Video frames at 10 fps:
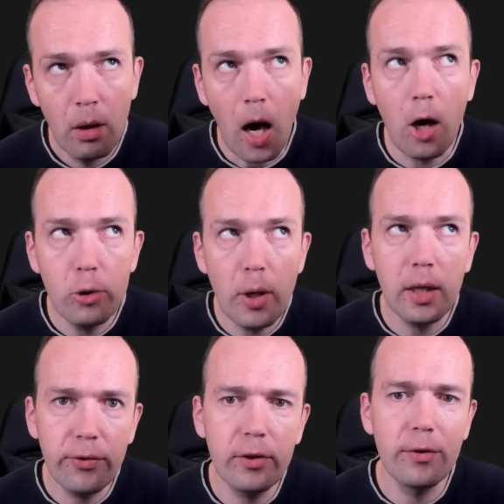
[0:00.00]
How do I
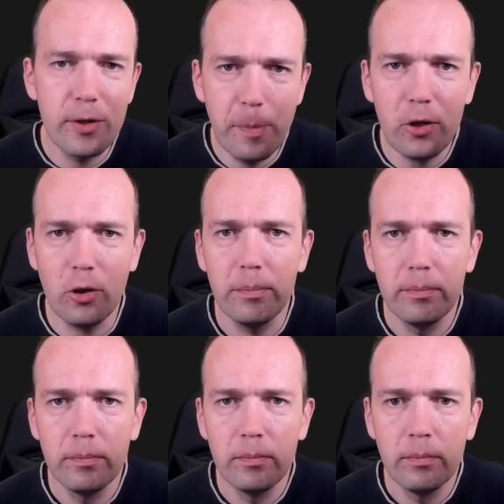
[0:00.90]
get rid of this bishop?
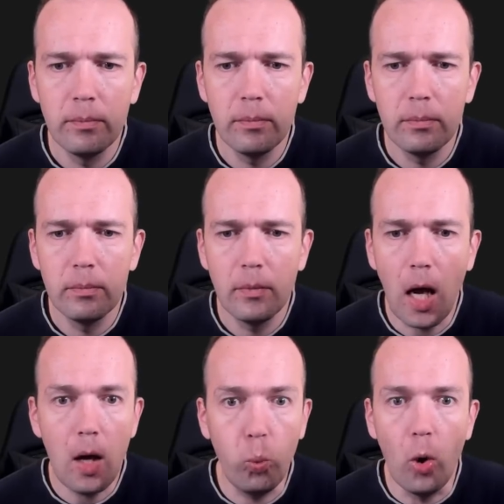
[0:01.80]

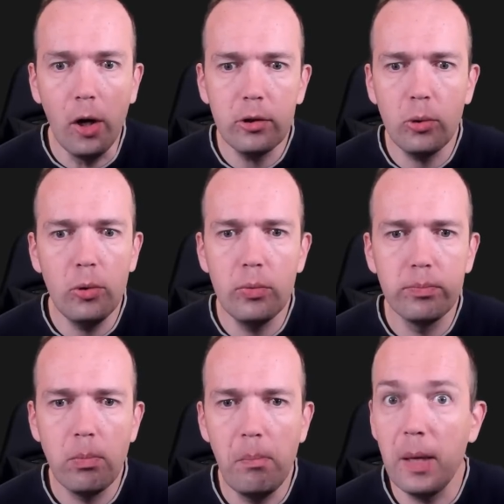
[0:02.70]
I want to
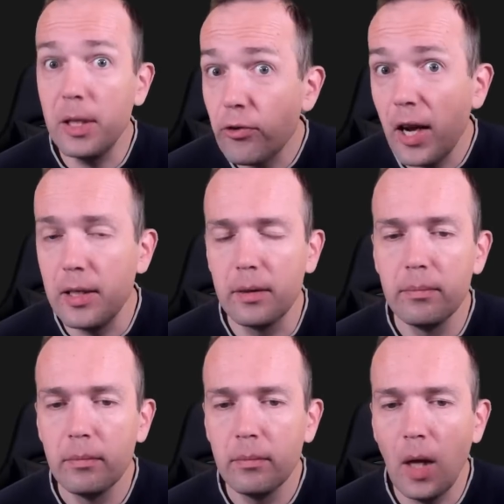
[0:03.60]
maybe trade it.
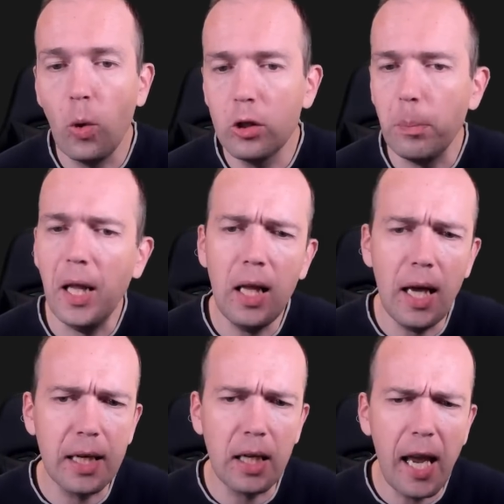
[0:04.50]
I want to play
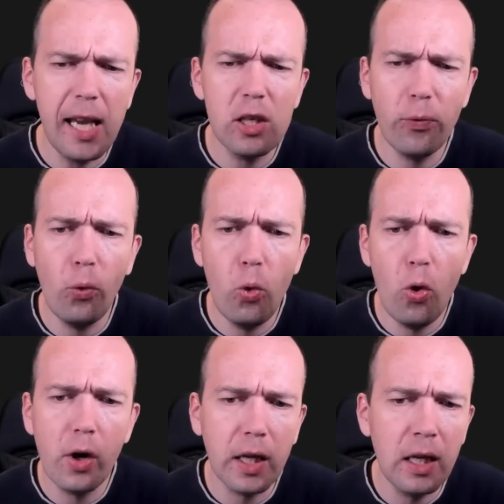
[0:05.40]
like
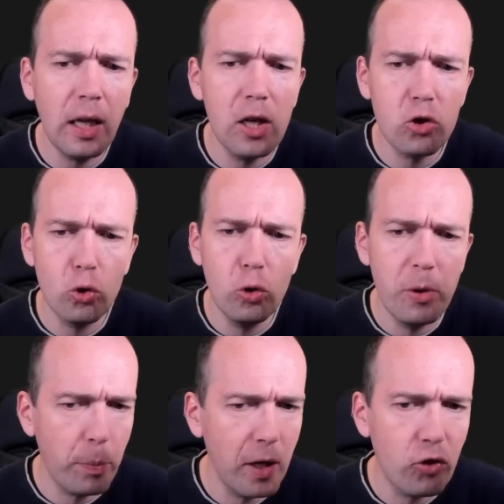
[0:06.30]
h4, king h2,
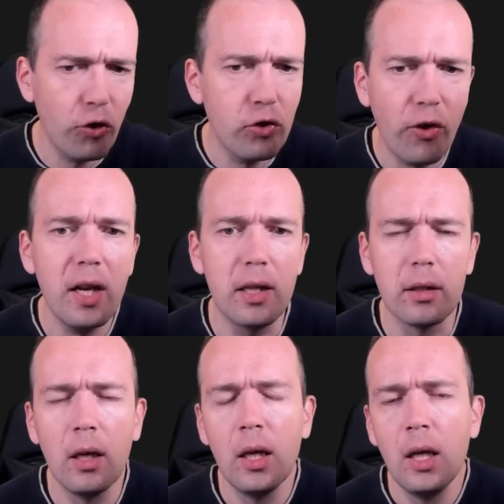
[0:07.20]
bishop h3, trade
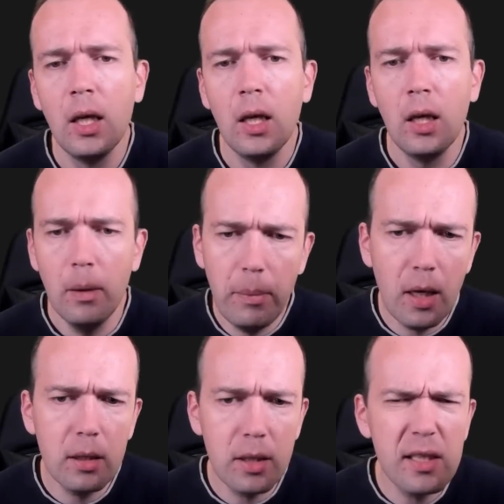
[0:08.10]
it.
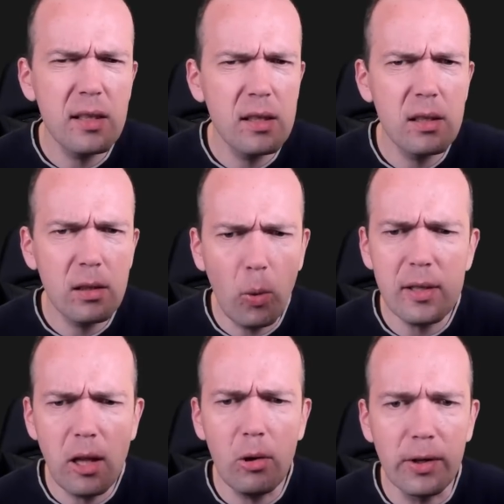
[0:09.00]
But it's quite
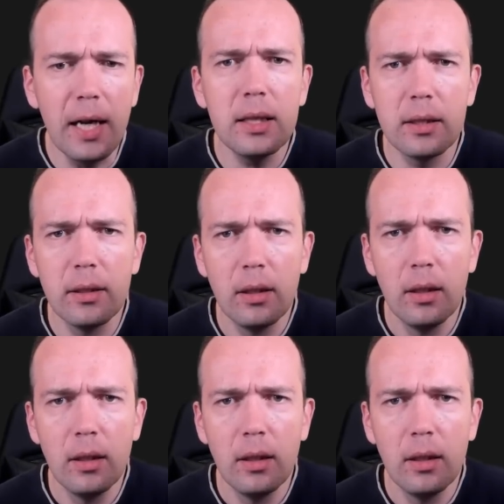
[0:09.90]
slow, right?